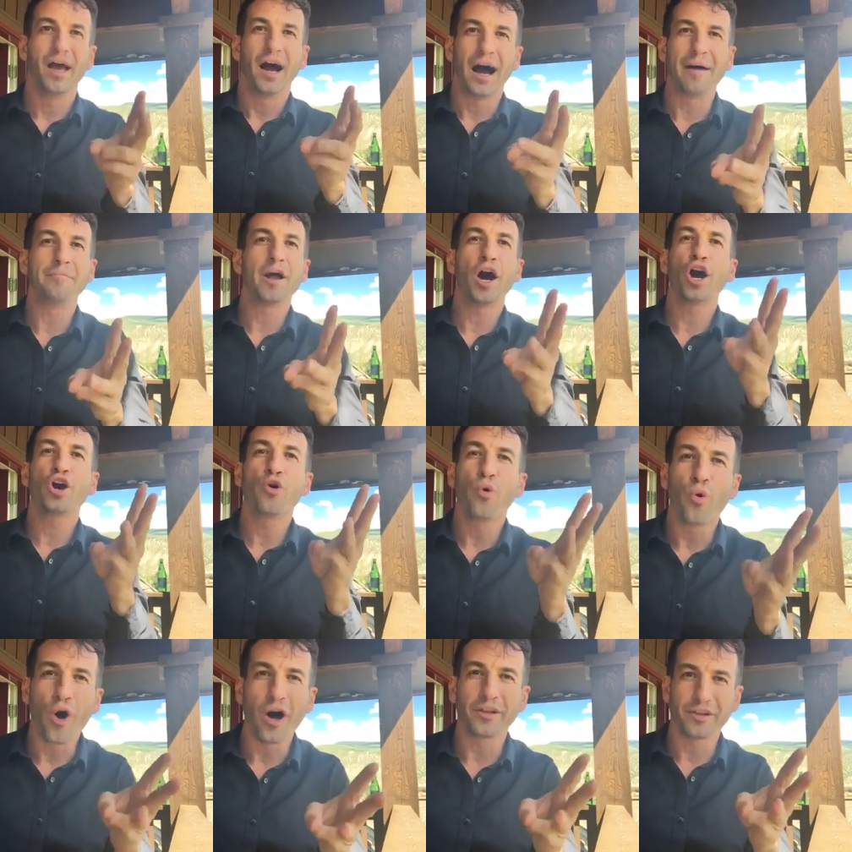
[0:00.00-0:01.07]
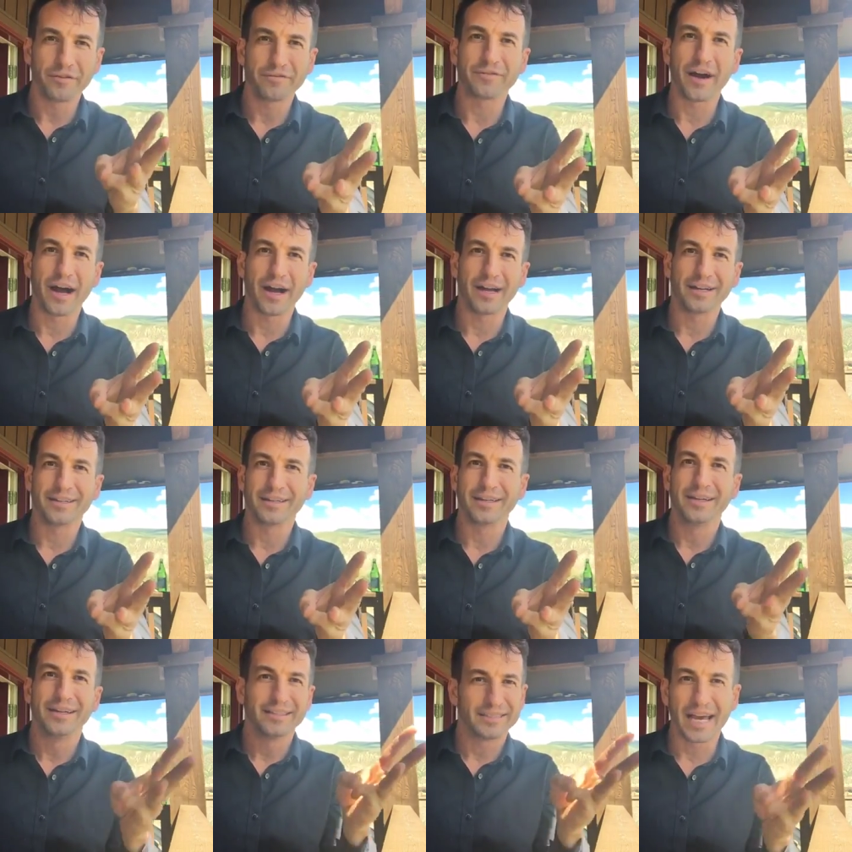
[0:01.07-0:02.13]
I'm not qualified
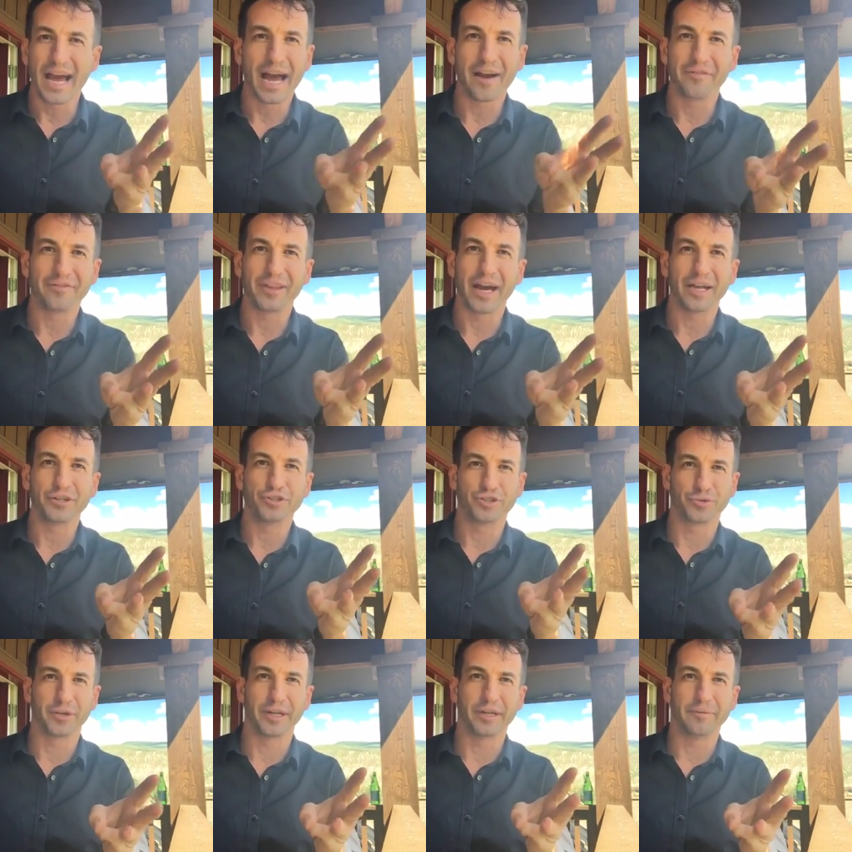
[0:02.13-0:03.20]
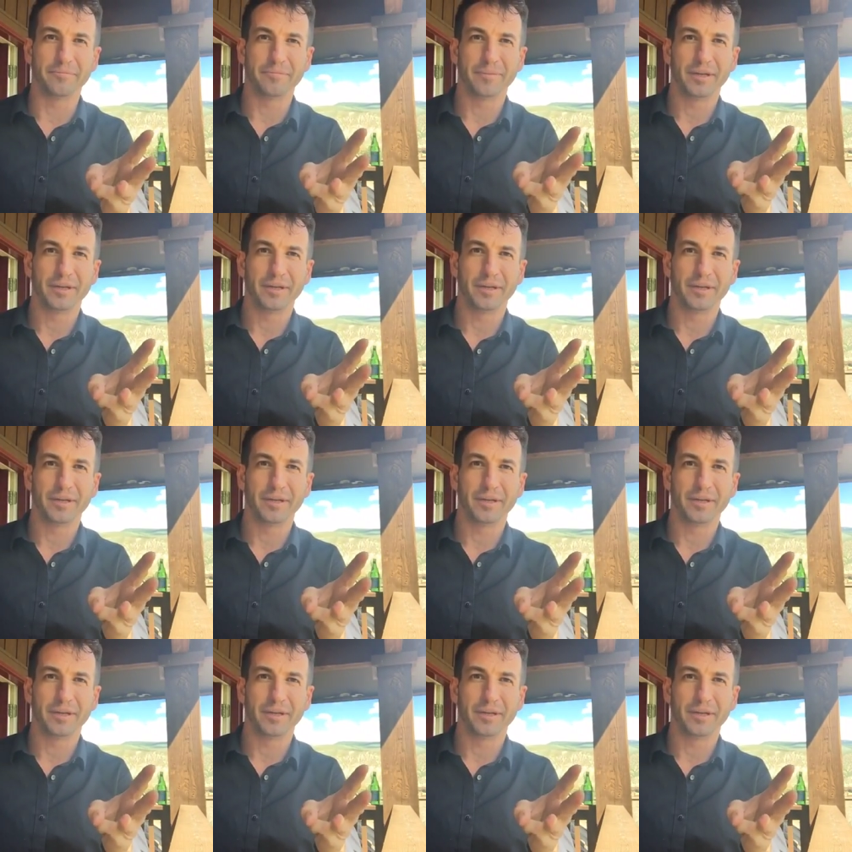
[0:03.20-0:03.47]
to have that dream.